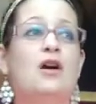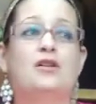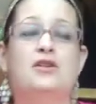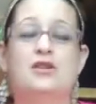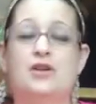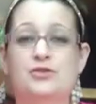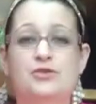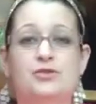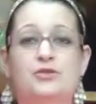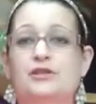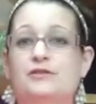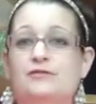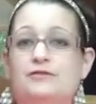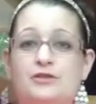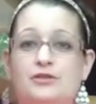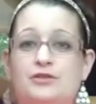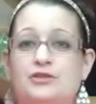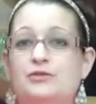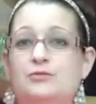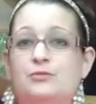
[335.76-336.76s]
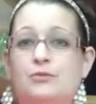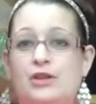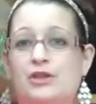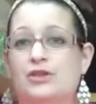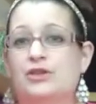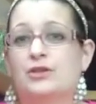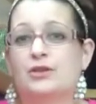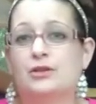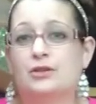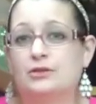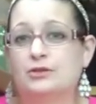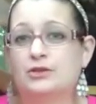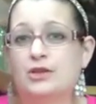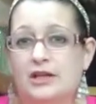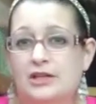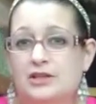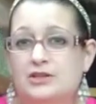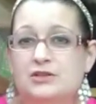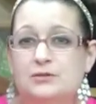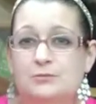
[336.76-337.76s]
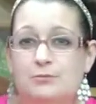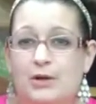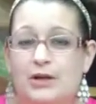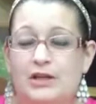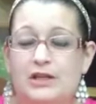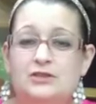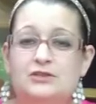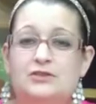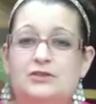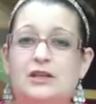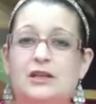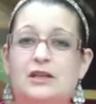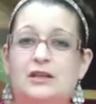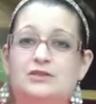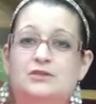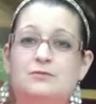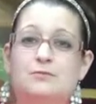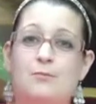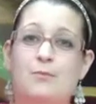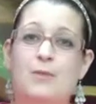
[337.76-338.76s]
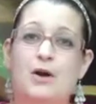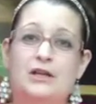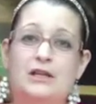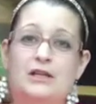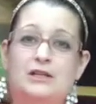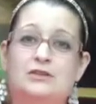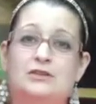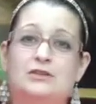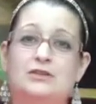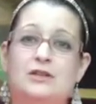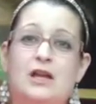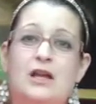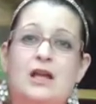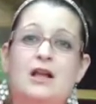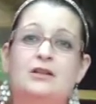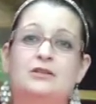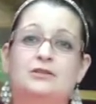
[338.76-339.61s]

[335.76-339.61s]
another difference with lice and mites is mites